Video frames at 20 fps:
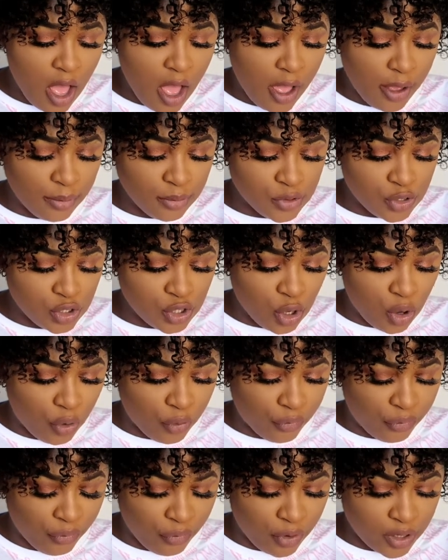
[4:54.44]
Um so
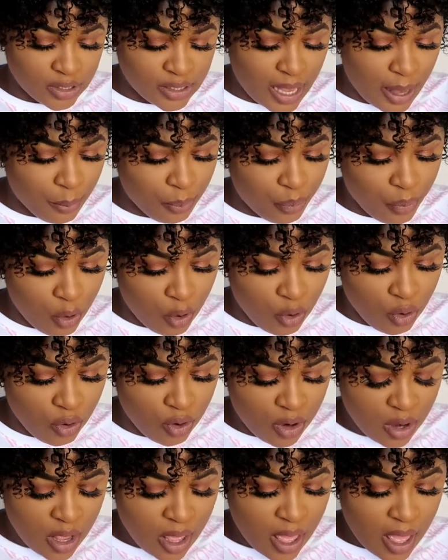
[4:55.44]
for example,
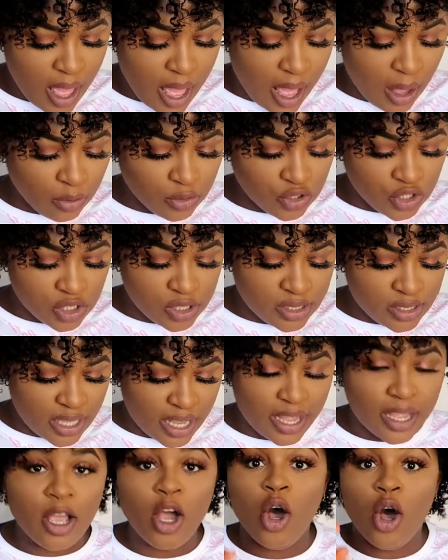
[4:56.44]
I'll just
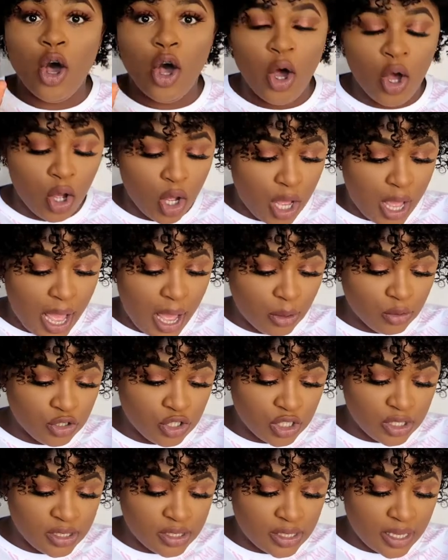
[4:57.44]
take I'll
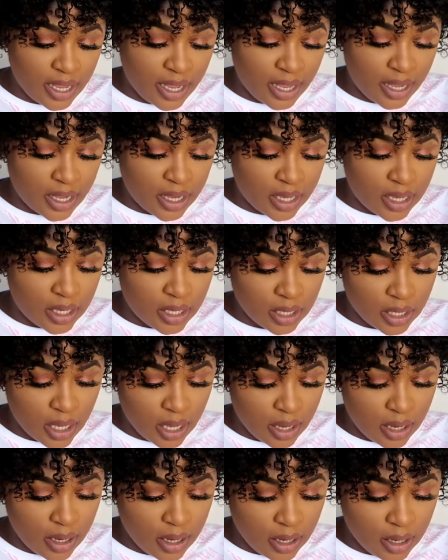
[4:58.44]
just take
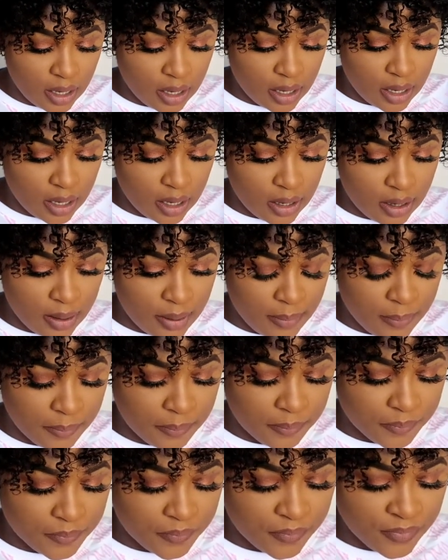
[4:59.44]
um
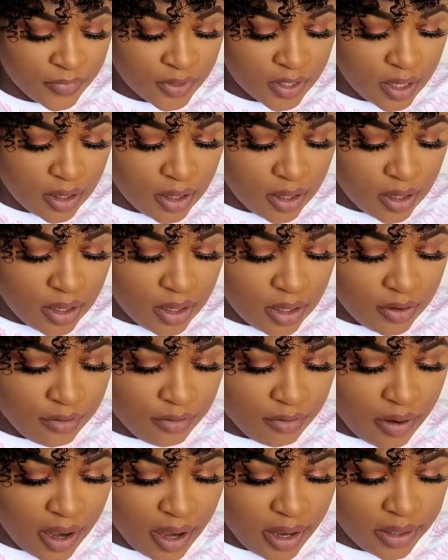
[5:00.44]

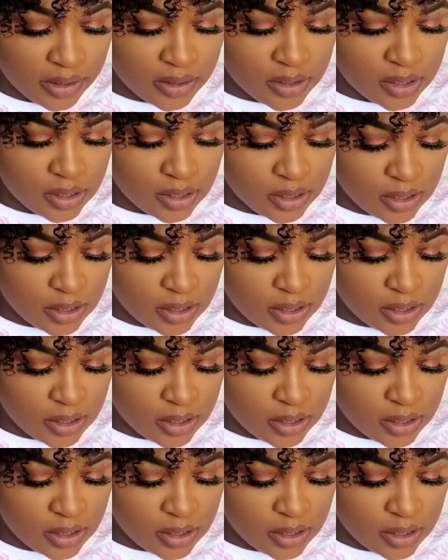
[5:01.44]
right,